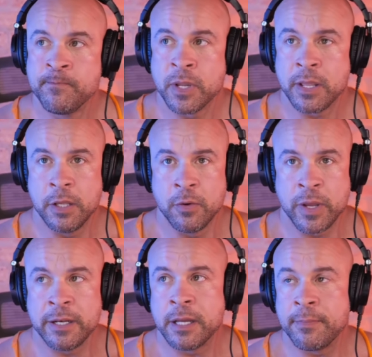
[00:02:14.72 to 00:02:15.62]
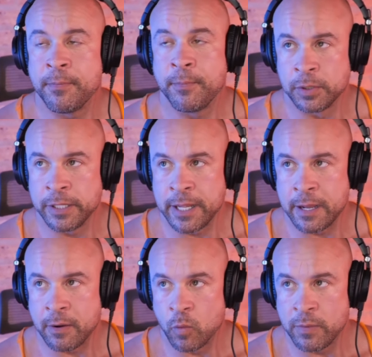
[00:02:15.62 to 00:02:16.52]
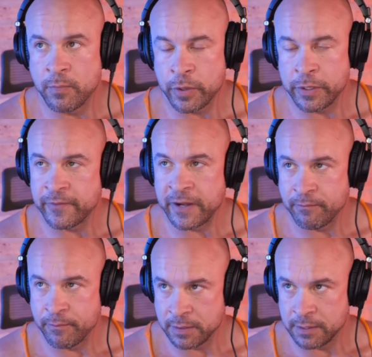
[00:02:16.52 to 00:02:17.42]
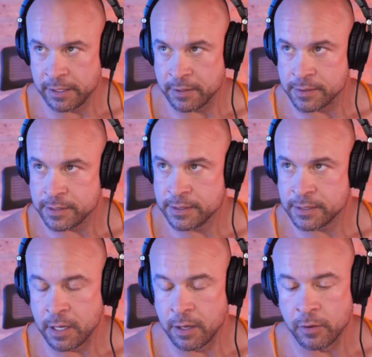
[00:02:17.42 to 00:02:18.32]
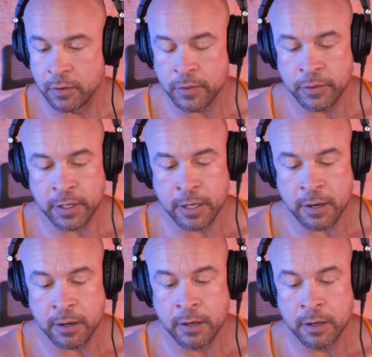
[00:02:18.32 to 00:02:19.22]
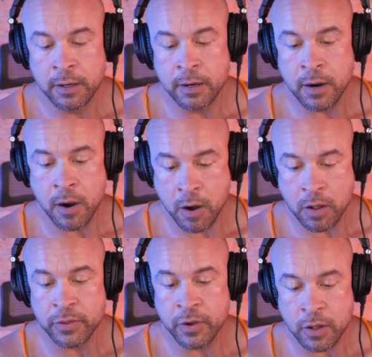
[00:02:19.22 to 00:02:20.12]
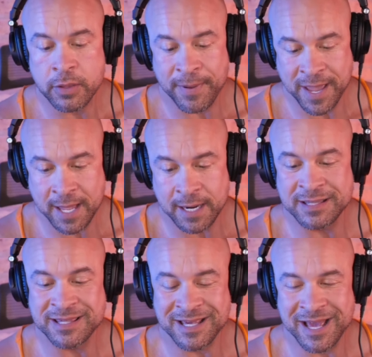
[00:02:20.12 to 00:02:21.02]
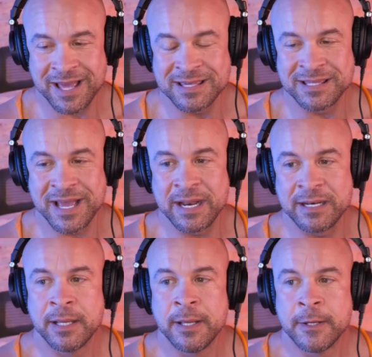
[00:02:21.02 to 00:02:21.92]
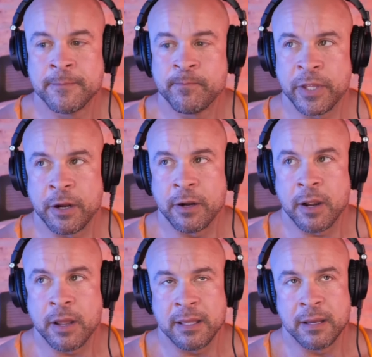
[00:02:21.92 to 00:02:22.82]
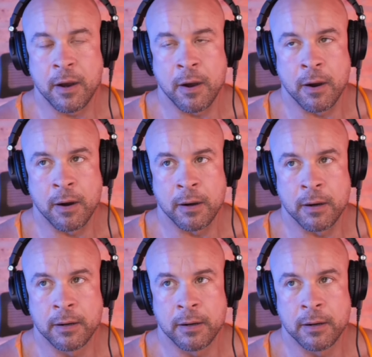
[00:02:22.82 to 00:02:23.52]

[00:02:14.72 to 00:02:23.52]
you end up pulling out 1.5 milliliters. So there on the pen, it says that there are,